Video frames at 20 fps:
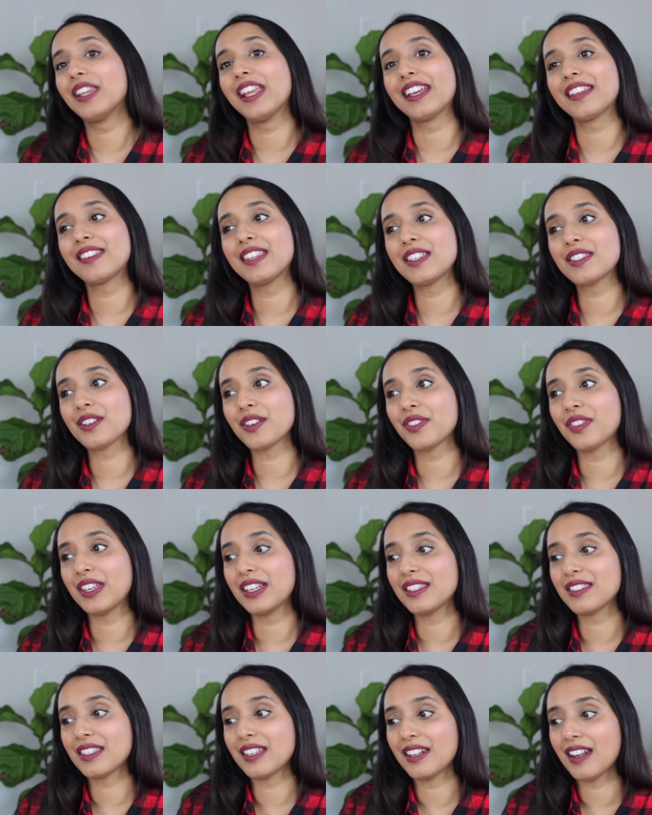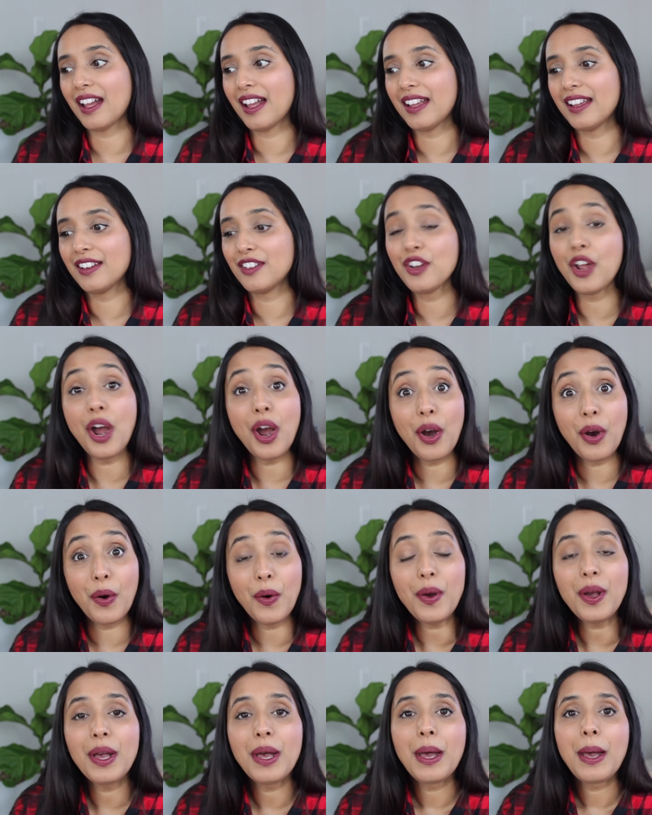Like, these are things that I
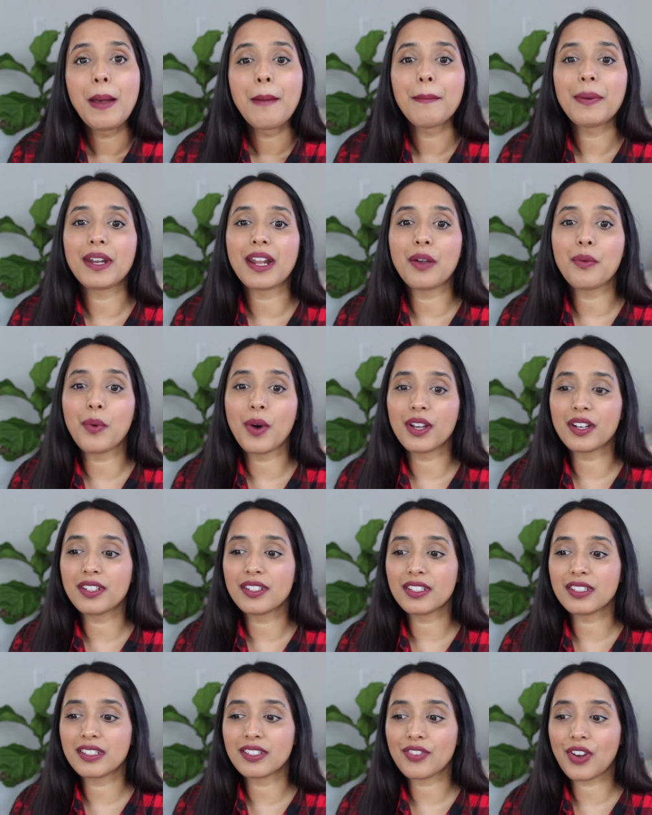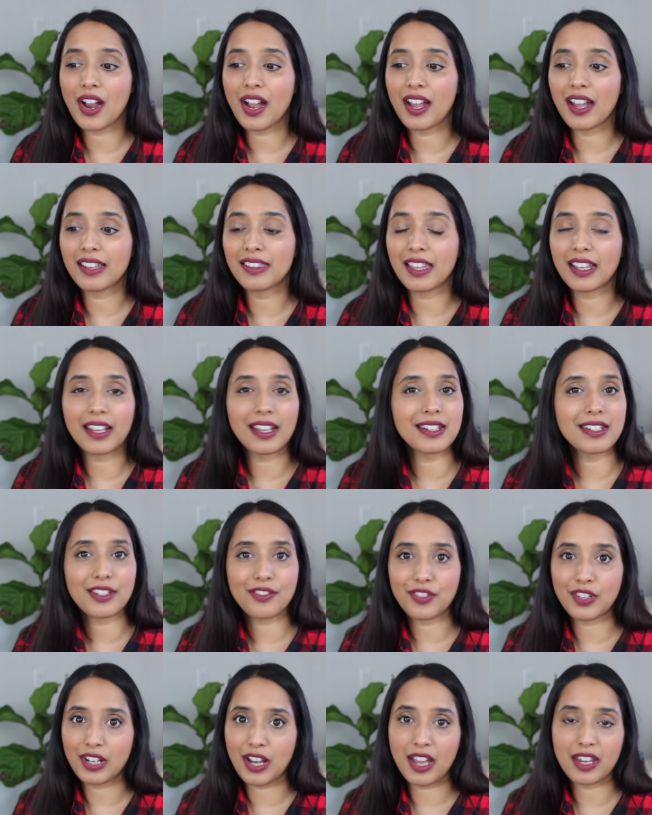know, but I wanted to try like a
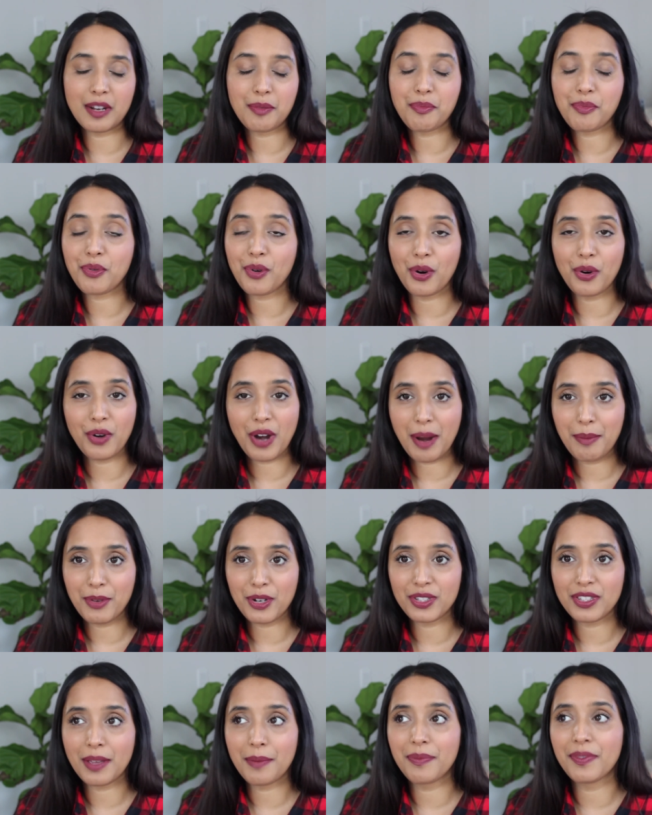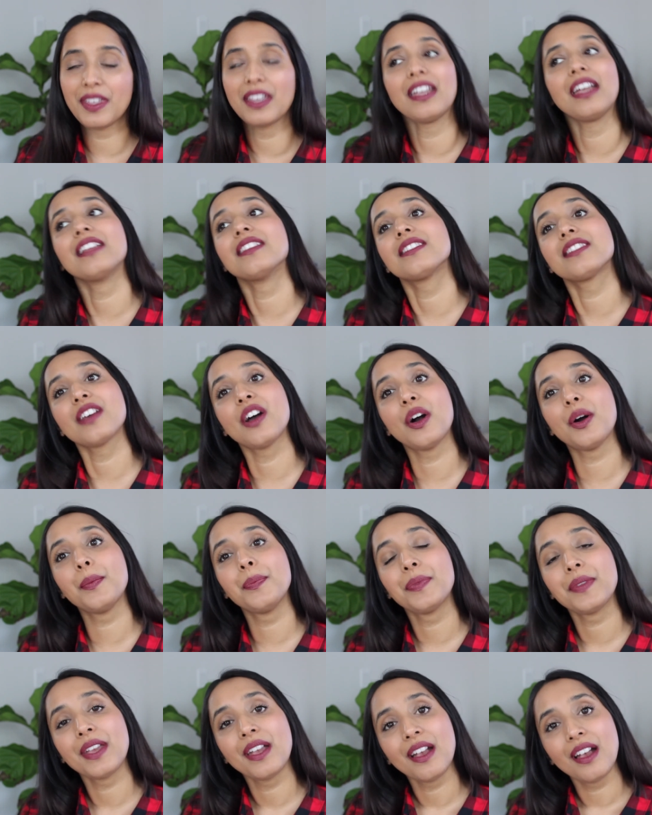different kind of program or something. And
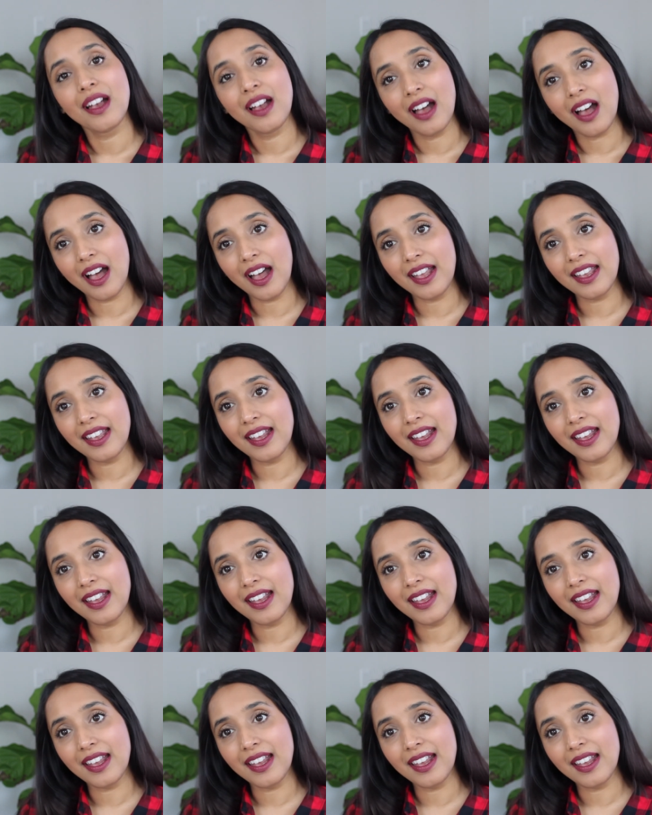so I